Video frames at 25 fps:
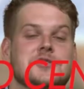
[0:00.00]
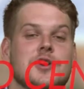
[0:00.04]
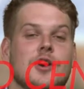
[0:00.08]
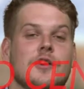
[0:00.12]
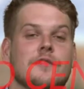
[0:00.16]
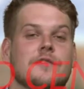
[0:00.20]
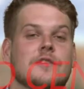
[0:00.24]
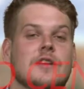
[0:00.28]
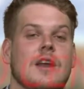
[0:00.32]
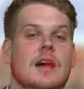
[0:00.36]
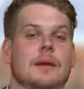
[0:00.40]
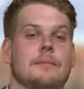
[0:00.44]

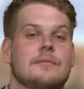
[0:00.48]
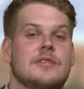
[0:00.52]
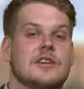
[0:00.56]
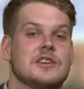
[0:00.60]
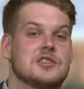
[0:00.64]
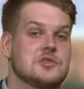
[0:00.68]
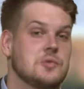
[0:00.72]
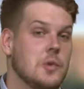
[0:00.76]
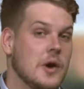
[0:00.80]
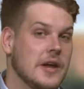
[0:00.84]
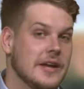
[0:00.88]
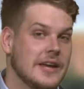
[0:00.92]
Turf Club
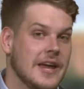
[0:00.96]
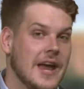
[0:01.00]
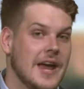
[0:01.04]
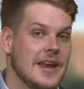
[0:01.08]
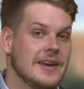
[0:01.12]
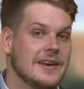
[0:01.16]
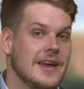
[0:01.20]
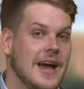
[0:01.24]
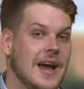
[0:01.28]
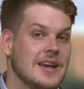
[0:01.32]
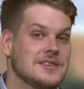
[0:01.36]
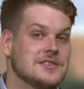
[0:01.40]
this
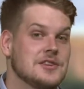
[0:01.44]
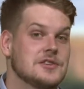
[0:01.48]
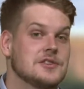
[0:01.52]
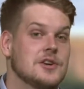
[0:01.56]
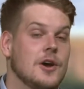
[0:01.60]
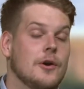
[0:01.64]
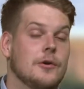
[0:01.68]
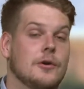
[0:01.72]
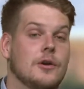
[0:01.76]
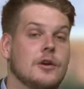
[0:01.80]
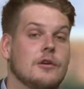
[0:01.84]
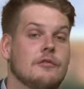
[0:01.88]
weekend has a
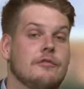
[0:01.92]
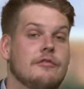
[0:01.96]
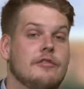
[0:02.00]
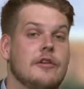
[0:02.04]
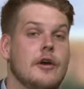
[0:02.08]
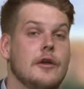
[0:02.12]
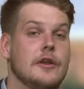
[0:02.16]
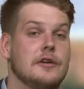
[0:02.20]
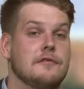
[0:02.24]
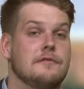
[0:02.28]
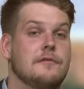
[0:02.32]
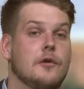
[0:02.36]
total of
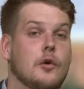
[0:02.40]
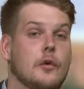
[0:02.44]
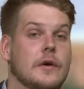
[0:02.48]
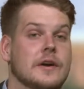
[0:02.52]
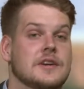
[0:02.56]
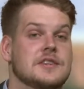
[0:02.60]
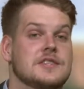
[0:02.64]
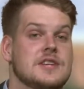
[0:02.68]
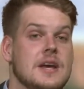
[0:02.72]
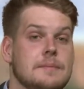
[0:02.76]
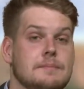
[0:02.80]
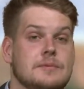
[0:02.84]
34
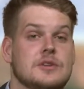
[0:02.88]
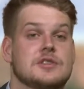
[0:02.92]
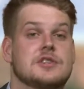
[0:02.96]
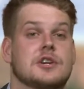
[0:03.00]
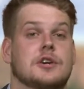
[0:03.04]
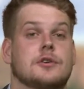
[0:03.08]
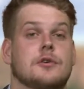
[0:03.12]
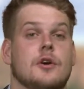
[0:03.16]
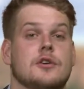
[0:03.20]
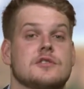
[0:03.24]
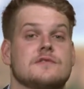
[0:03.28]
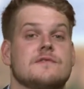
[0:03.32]
acceptors
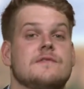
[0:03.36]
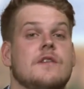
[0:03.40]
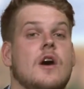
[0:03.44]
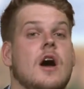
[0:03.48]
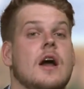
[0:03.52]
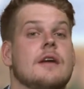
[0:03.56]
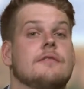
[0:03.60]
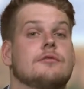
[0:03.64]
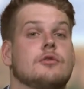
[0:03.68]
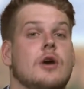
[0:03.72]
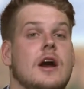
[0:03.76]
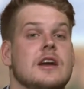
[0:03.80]
across
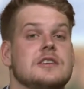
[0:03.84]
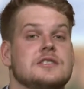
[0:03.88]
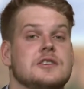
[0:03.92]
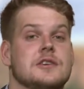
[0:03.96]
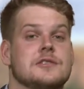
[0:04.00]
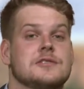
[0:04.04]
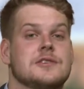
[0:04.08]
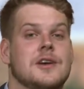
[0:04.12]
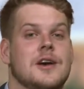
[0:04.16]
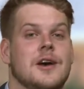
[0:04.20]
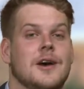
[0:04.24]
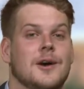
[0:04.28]
5
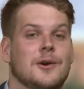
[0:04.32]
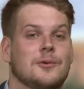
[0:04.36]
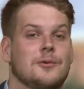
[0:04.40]
races.